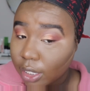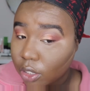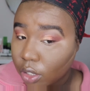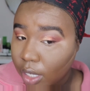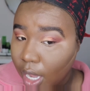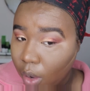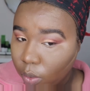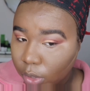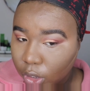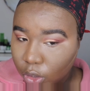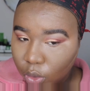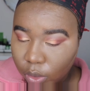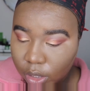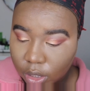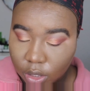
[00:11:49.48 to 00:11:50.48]
so now we're just
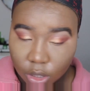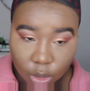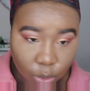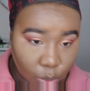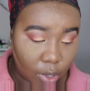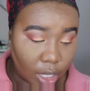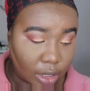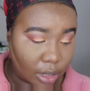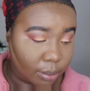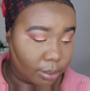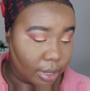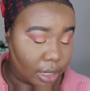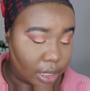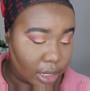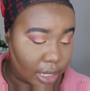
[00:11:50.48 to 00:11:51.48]
going to bronze up
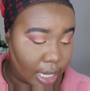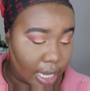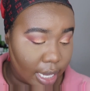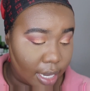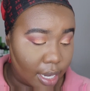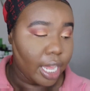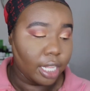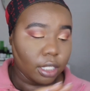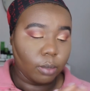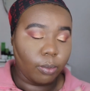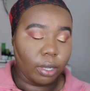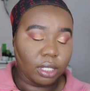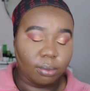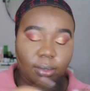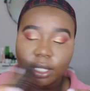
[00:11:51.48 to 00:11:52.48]
the skin, and to
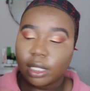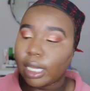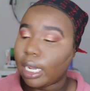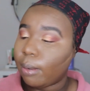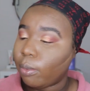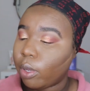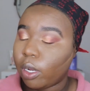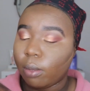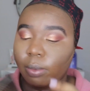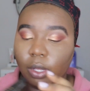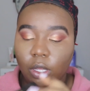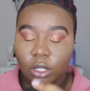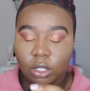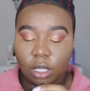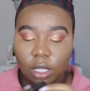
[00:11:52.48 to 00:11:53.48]
bronze up the skin I'm going to
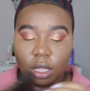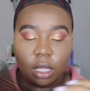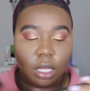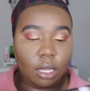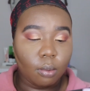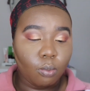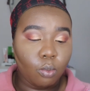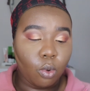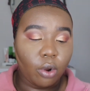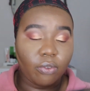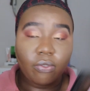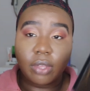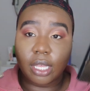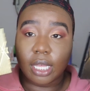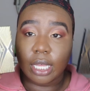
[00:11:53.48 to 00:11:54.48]
be using the
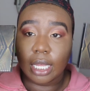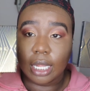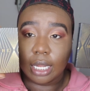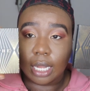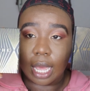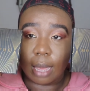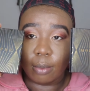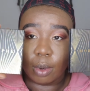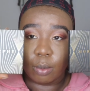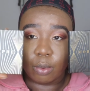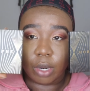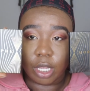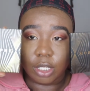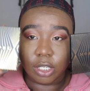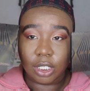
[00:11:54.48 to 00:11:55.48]
Morphe Glam
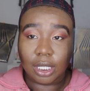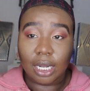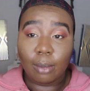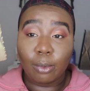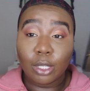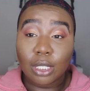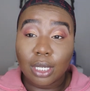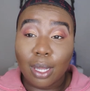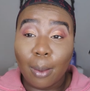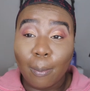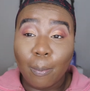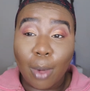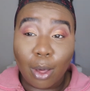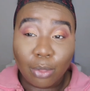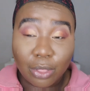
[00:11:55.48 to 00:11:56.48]
bronzers, and I'm using
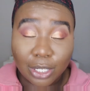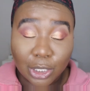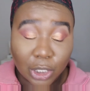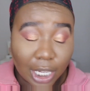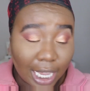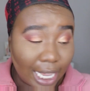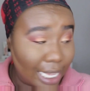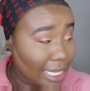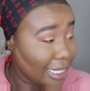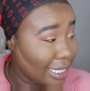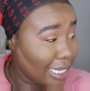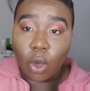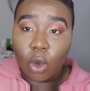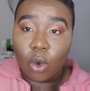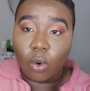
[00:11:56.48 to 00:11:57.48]
both
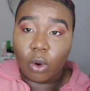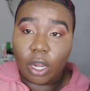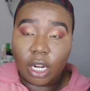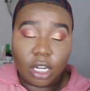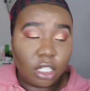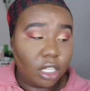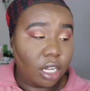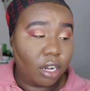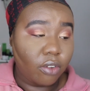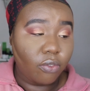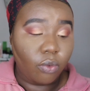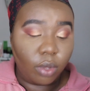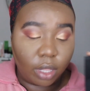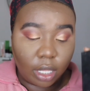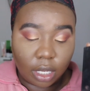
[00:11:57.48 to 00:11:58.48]
shades. We're going to start
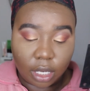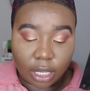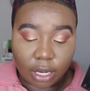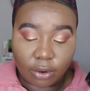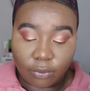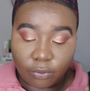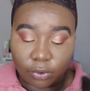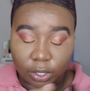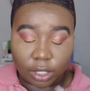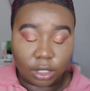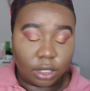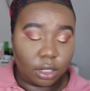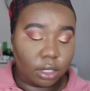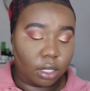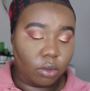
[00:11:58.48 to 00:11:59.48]
off with Leader
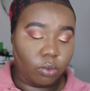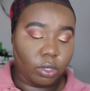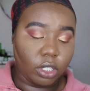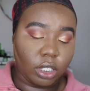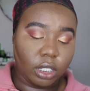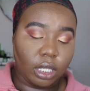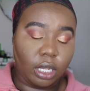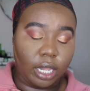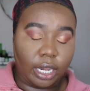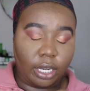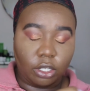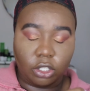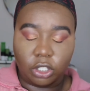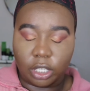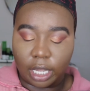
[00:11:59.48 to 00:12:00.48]
first, which is the
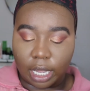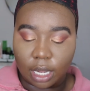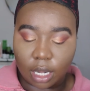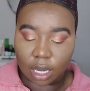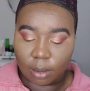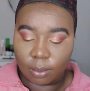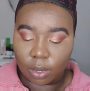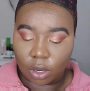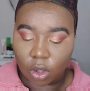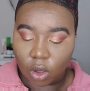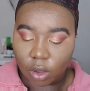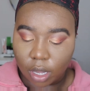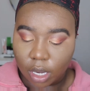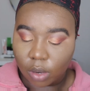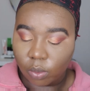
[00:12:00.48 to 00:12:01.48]
lighter shade, I'm going to go
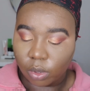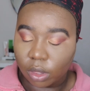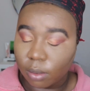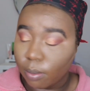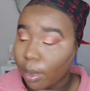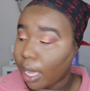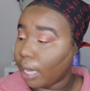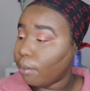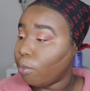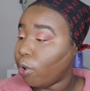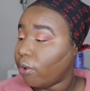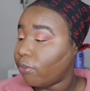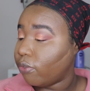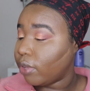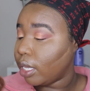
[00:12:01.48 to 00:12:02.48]
in with my
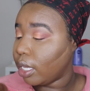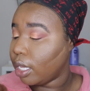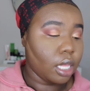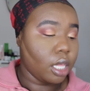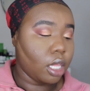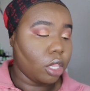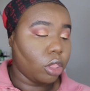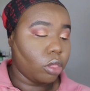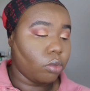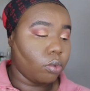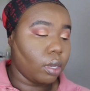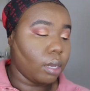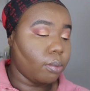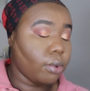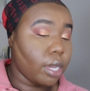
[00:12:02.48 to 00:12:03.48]
Morphe
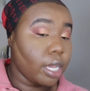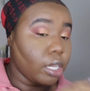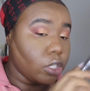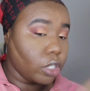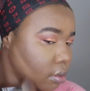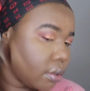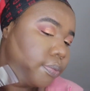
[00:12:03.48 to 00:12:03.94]
E3 brush.